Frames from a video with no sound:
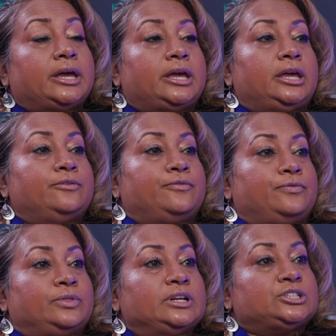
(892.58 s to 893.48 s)
If
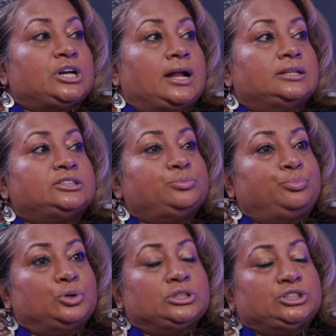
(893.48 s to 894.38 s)
the child
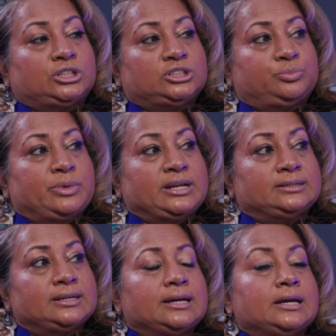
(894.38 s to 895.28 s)
support
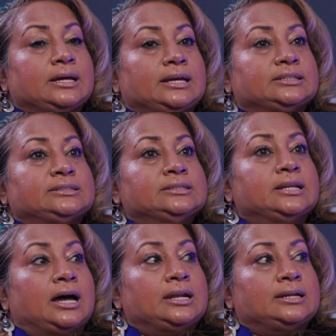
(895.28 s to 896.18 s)
judgment is
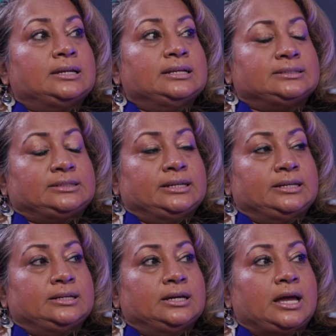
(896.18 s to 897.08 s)
not
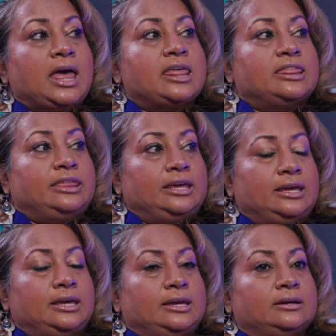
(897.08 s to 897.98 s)
listing
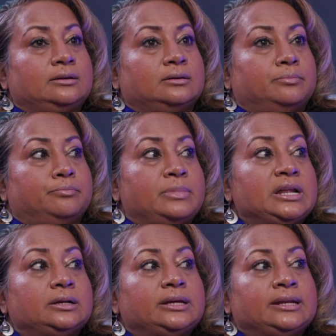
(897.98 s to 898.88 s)
the
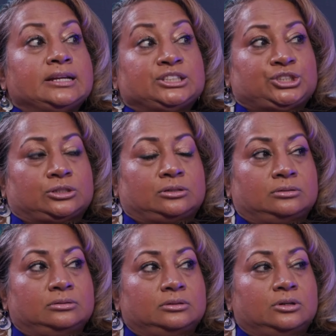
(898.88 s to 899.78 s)
middle
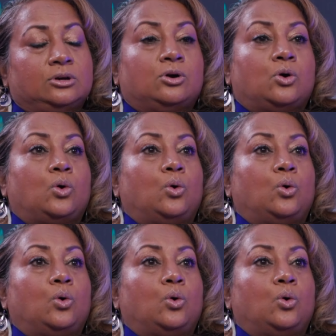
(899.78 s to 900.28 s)
initial Mm-hmm.